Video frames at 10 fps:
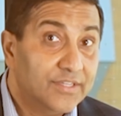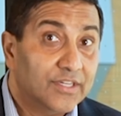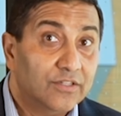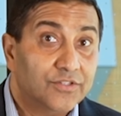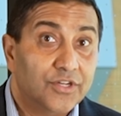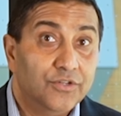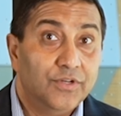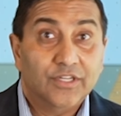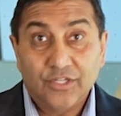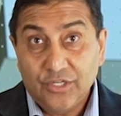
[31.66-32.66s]
signals are
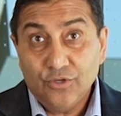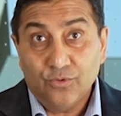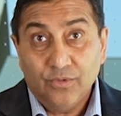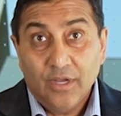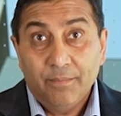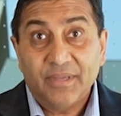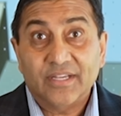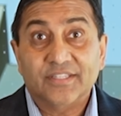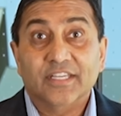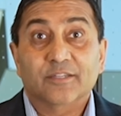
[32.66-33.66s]
unique to you
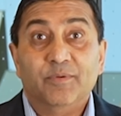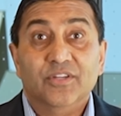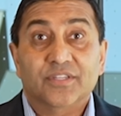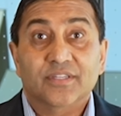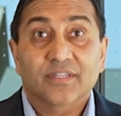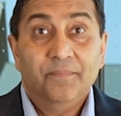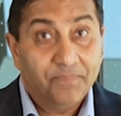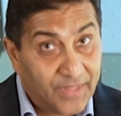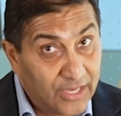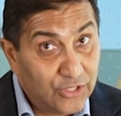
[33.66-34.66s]
because the experiences
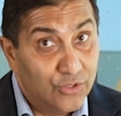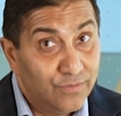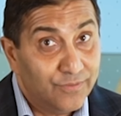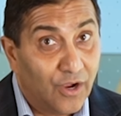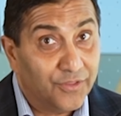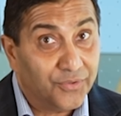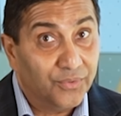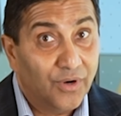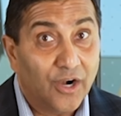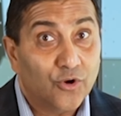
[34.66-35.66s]
that you've gone
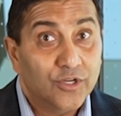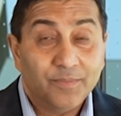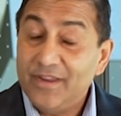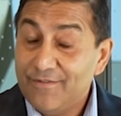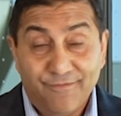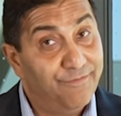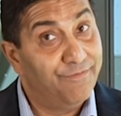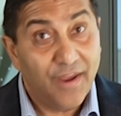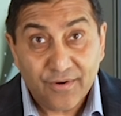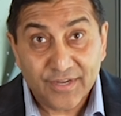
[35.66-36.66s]
through are going to be
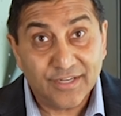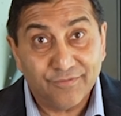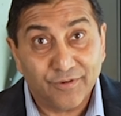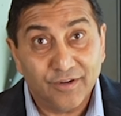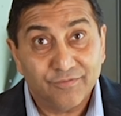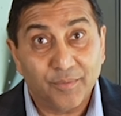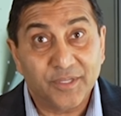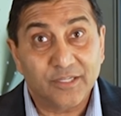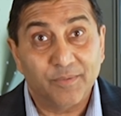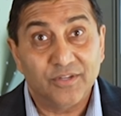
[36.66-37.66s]
very different from
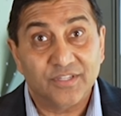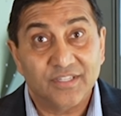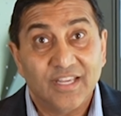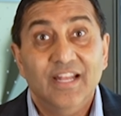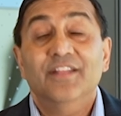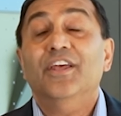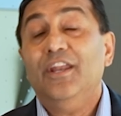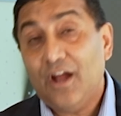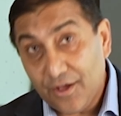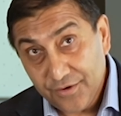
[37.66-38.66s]
the experiences
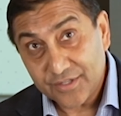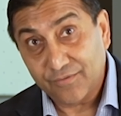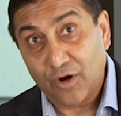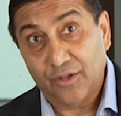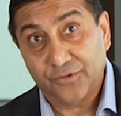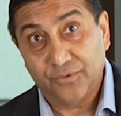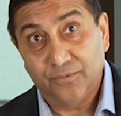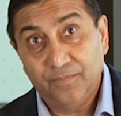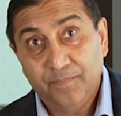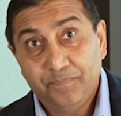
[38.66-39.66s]
that others have gone through.
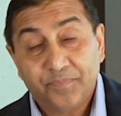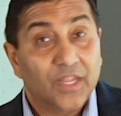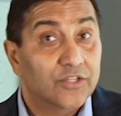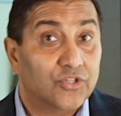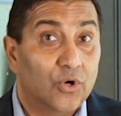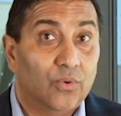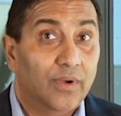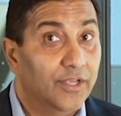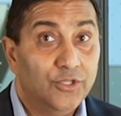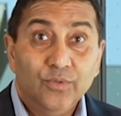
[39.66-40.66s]
So
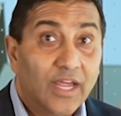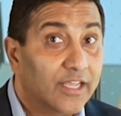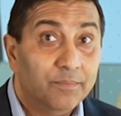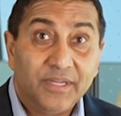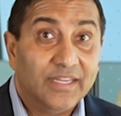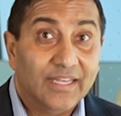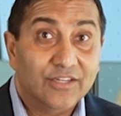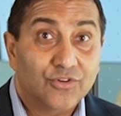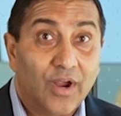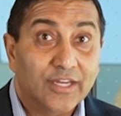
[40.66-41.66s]
you and I can be
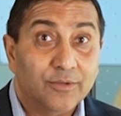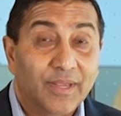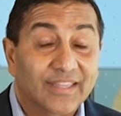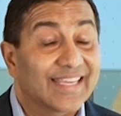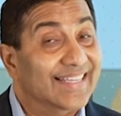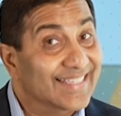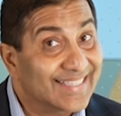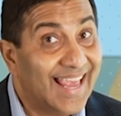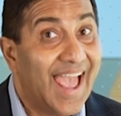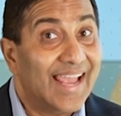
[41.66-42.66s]
trying to make the
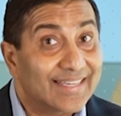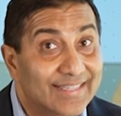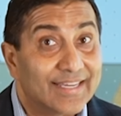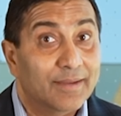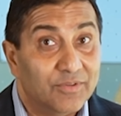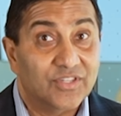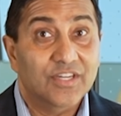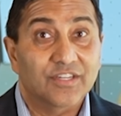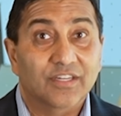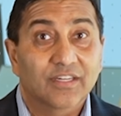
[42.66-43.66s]
exact same
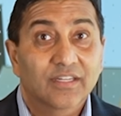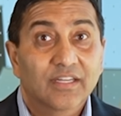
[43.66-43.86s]
decision,